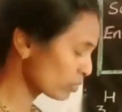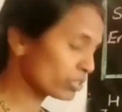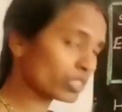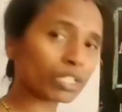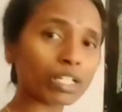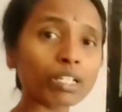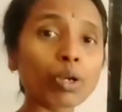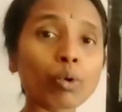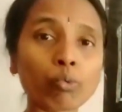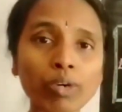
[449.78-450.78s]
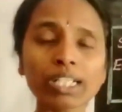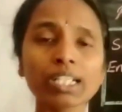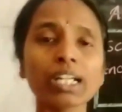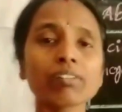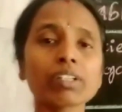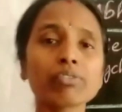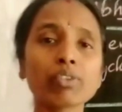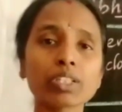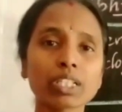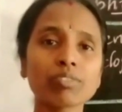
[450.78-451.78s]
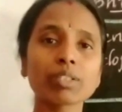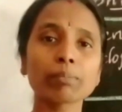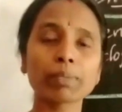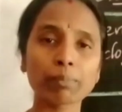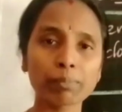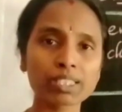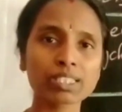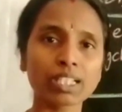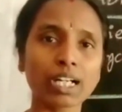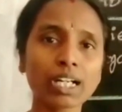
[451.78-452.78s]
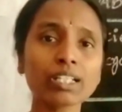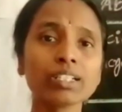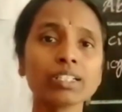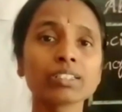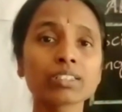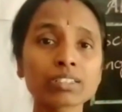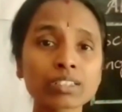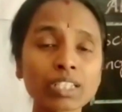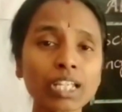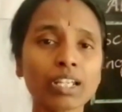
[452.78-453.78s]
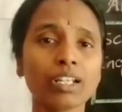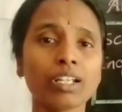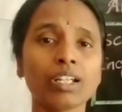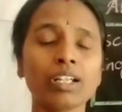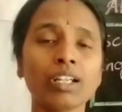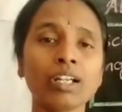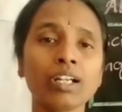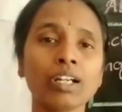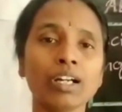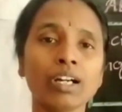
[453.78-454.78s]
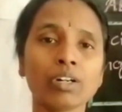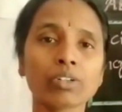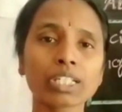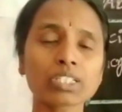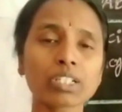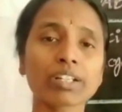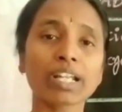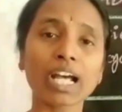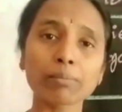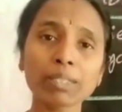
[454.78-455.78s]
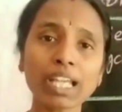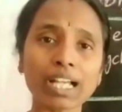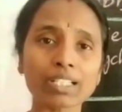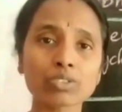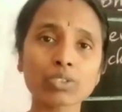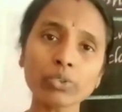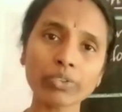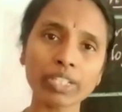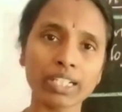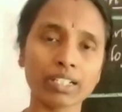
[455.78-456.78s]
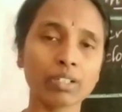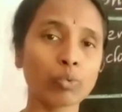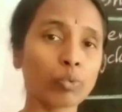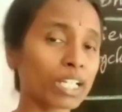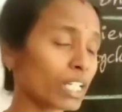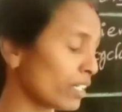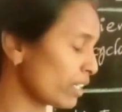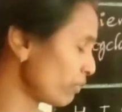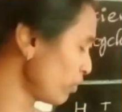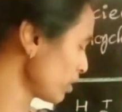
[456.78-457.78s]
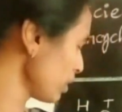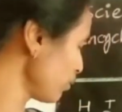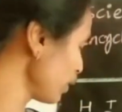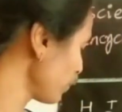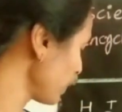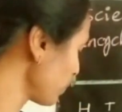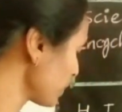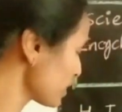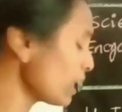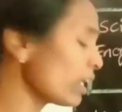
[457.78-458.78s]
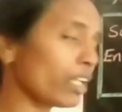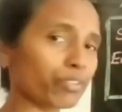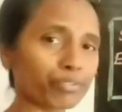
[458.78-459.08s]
children, 141 papers are still. Okay children, Abhi has to read. 141 papers are left